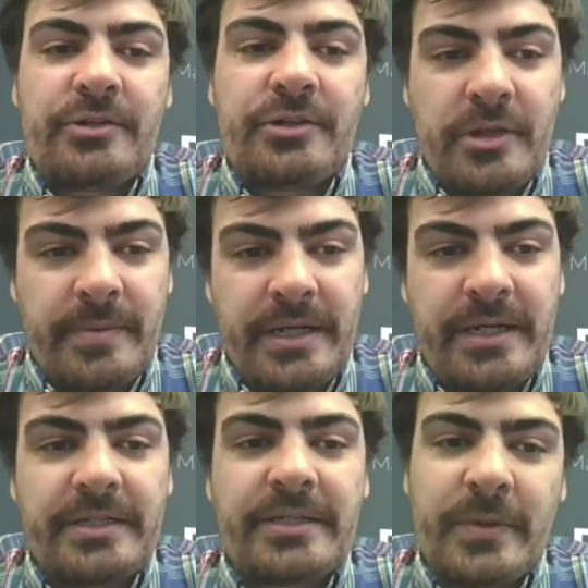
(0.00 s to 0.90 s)

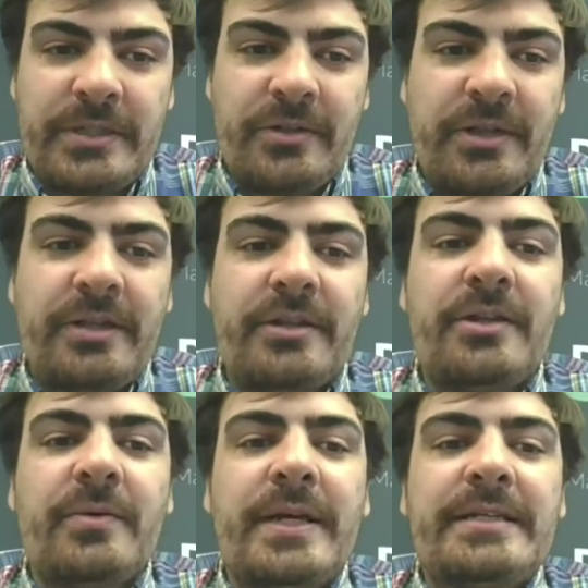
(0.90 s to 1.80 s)
Germany, Switzerland, the
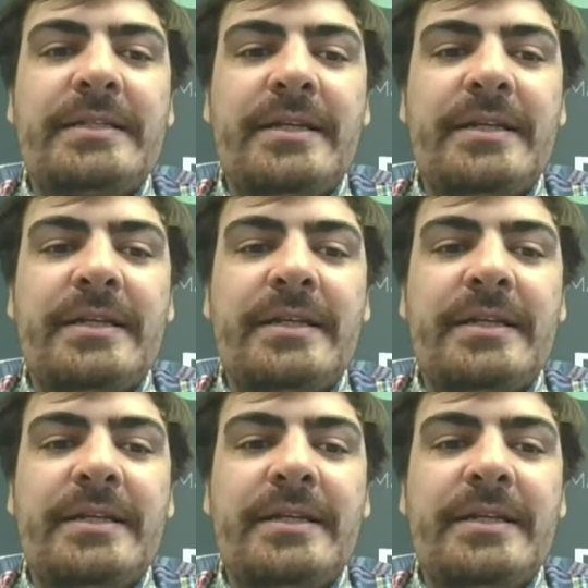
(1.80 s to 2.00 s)
US,